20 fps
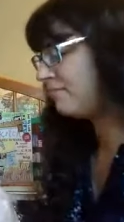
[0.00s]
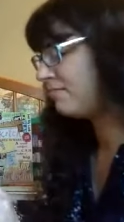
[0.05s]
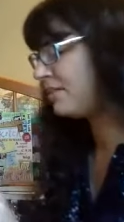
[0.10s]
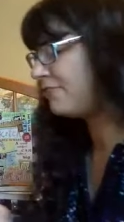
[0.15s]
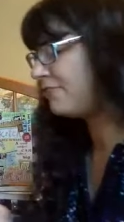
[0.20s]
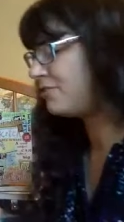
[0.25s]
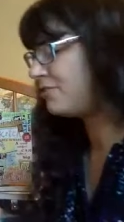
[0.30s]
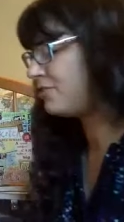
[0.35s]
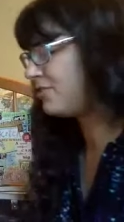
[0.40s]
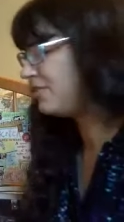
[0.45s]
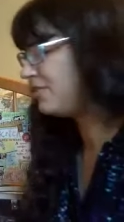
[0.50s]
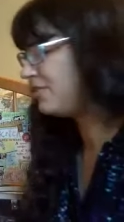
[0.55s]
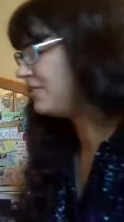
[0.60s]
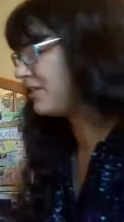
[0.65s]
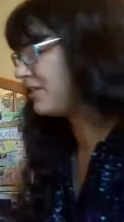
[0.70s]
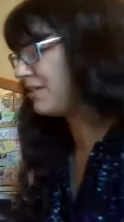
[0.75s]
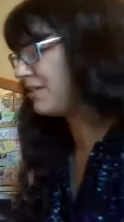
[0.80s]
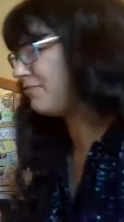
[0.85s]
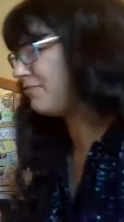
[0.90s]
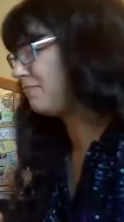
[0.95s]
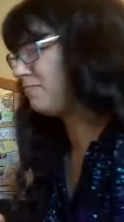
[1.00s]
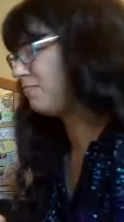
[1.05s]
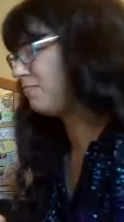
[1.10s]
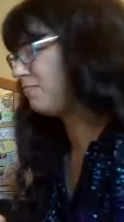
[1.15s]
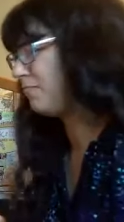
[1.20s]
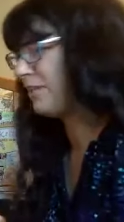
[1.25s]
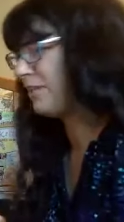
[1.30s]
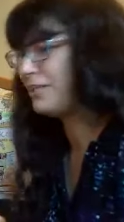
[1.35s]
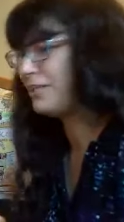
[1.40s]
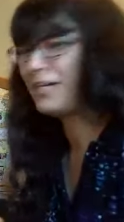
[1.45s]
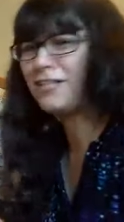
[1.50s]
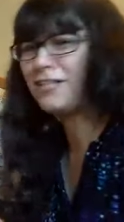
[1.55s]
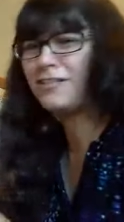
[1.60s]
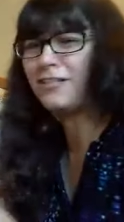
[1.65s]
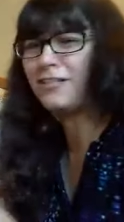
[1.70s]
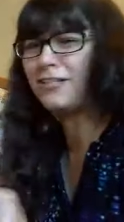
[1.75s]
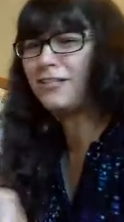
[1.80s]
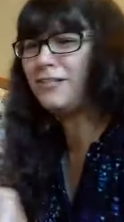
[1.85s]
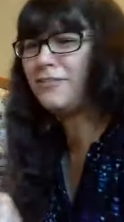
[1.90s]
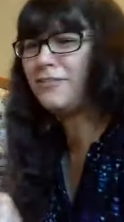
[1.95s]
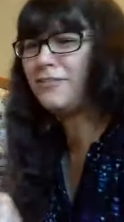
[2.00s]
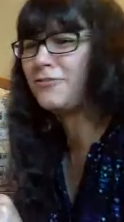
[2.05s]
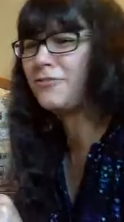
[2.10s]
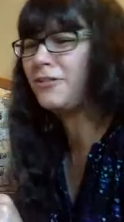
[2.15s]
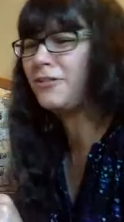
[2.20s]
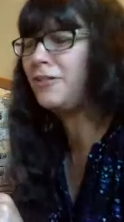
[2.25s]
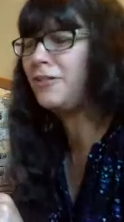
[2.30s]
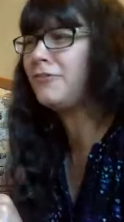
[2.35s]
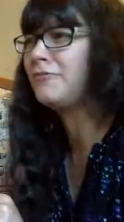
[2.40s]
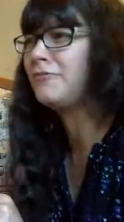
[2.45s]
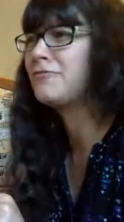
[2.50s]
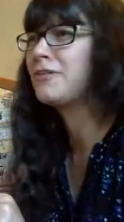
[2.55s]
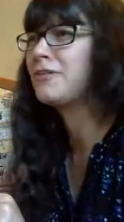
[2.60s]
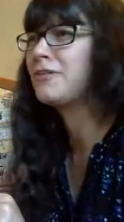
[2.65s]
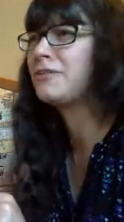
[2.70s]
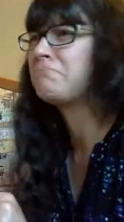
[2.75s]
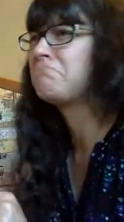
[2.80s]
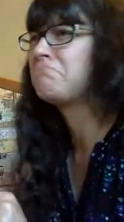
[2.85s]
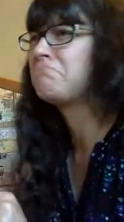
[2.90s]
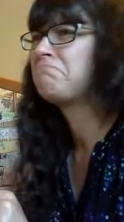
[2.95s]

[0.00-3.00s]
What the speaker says: it was still like in fantastic condition though. It was like